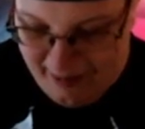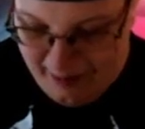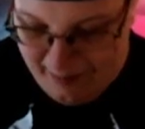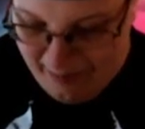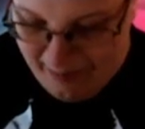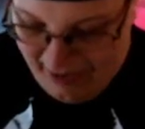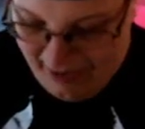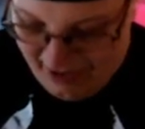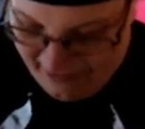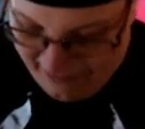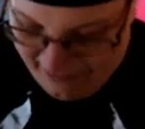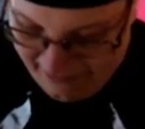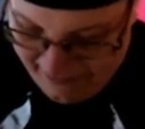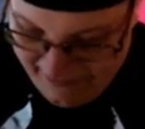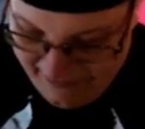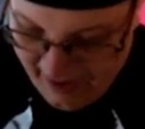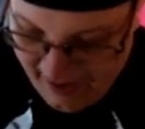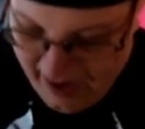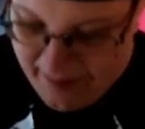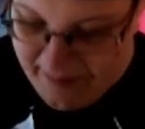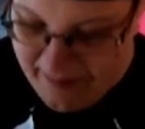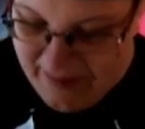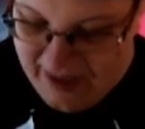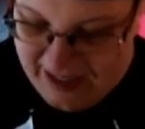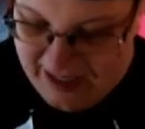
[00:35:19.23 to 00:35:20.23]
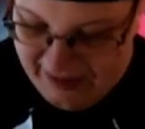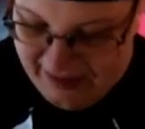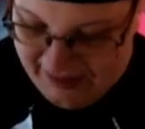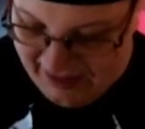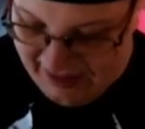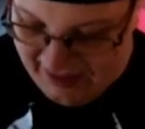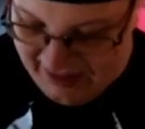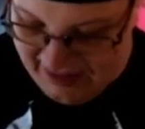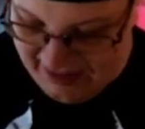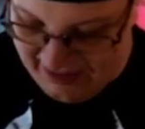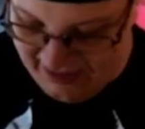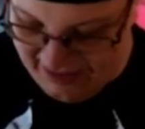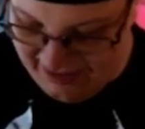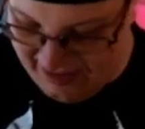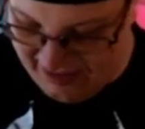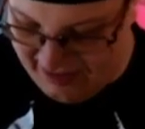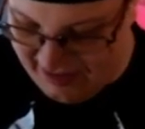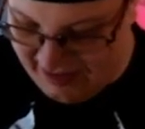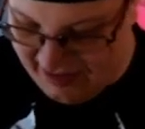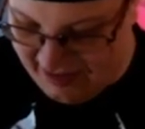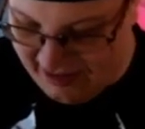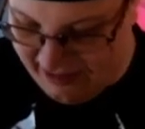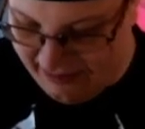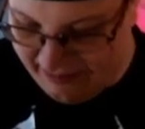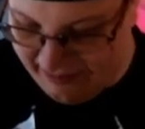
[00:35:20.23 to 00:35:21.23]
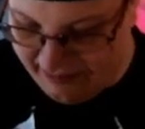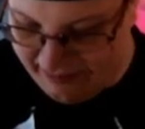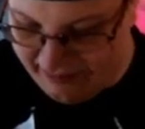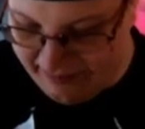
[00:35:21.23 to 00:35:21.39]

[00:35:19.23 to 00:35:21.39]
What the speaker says: But Figment is